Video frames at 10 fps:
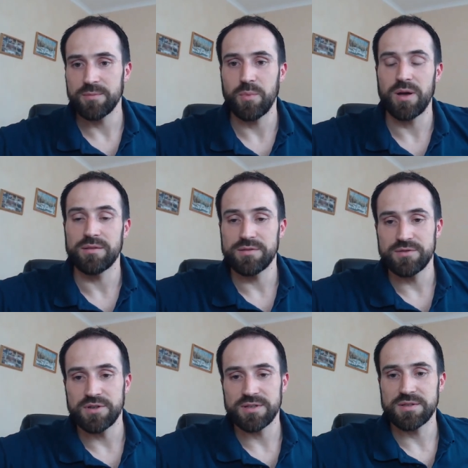but
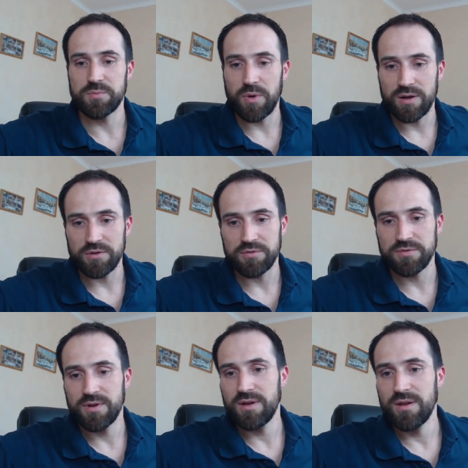just part of
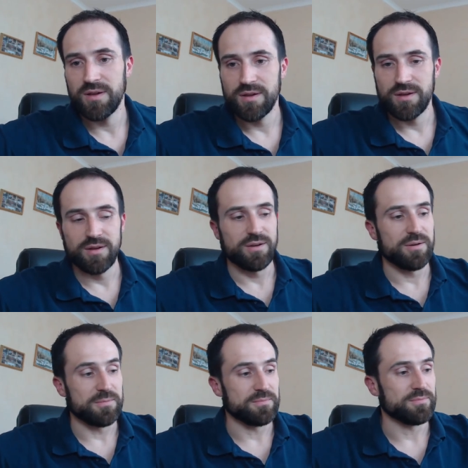
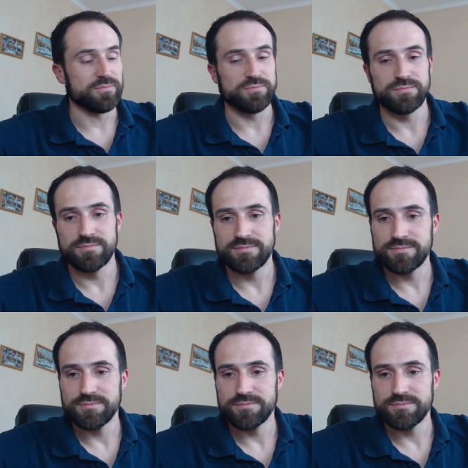um,